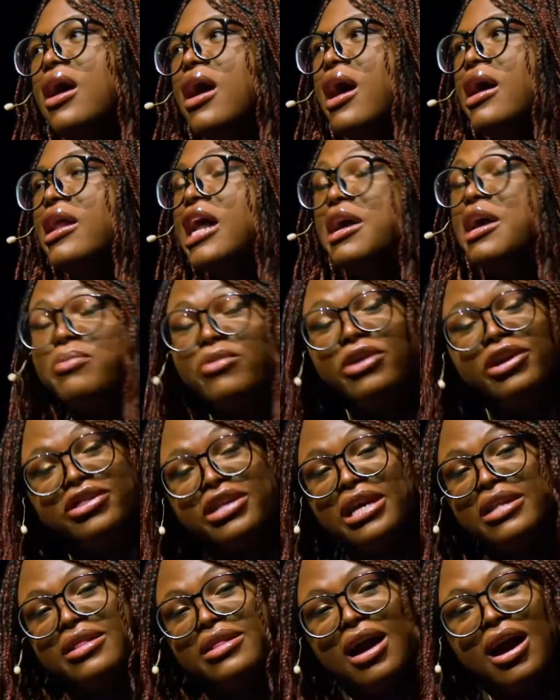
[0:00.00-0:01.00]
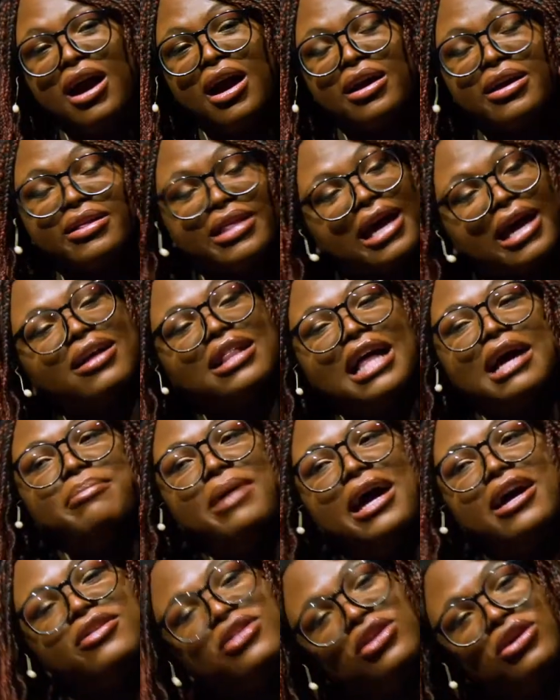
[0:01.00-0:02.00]
And I appreciate that, because I clap
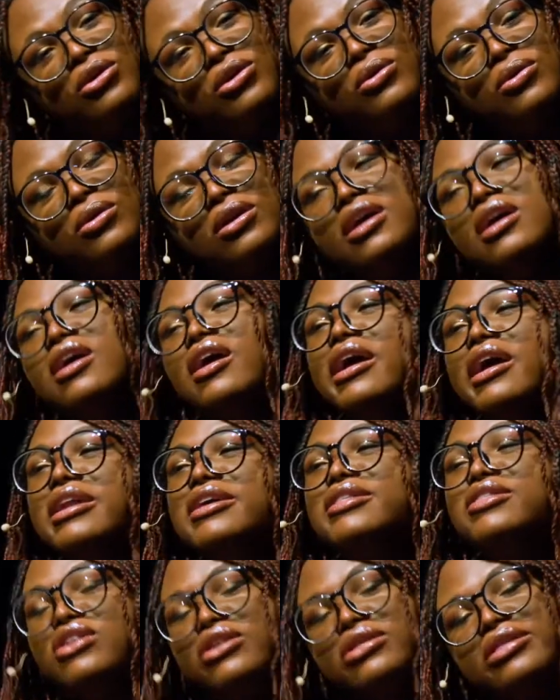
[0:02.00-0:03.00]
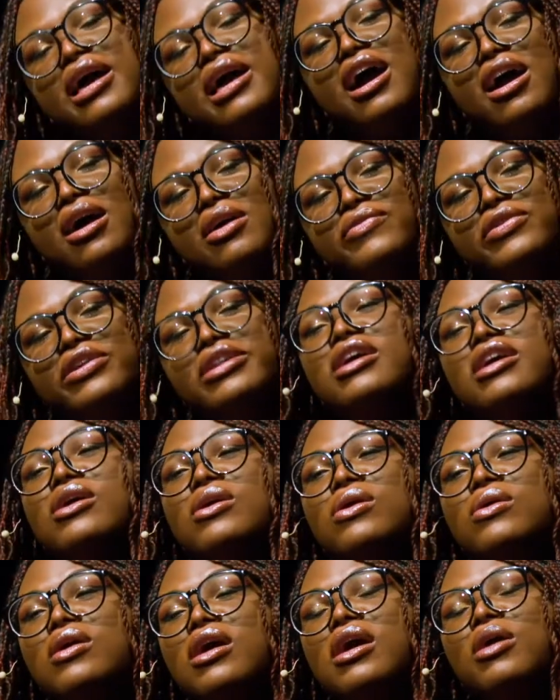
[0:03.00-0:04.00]
back too. And it's good to have, you
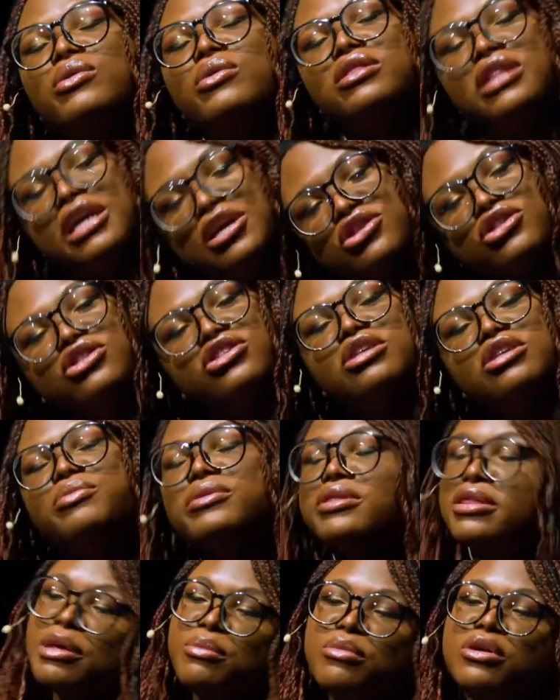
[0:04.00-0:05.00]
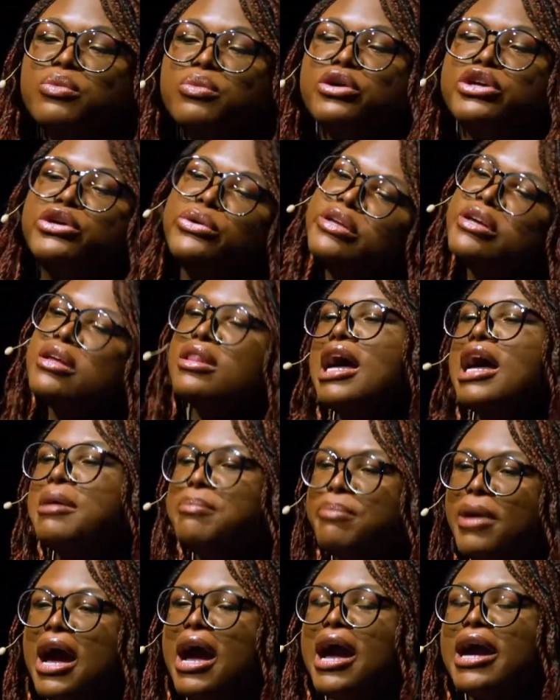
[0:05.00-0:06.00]
know, a relationship with someone where you can
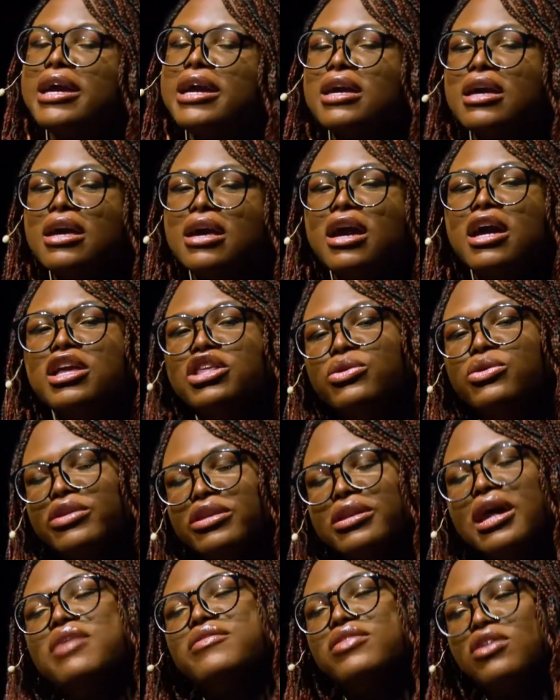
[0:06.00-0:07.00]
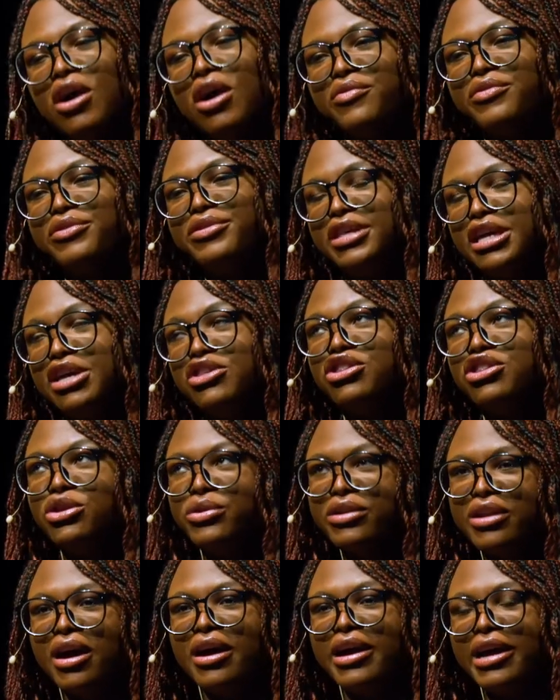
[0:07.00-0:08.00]
clap back and you can have a conversation, you
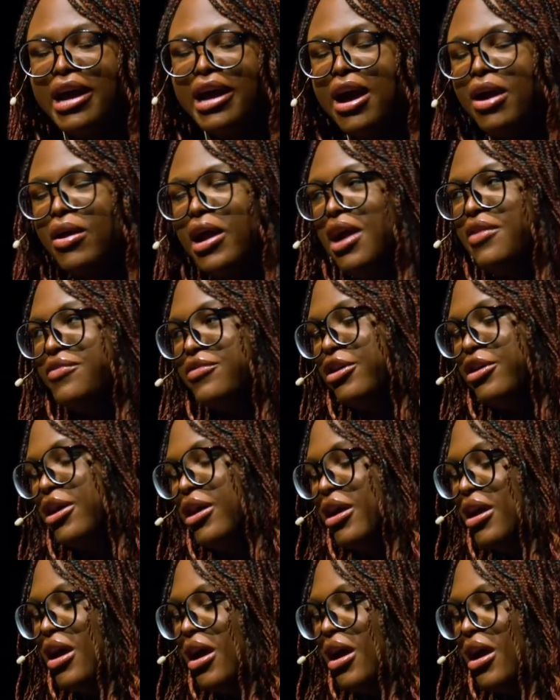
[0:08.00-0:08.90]
can hug it out after.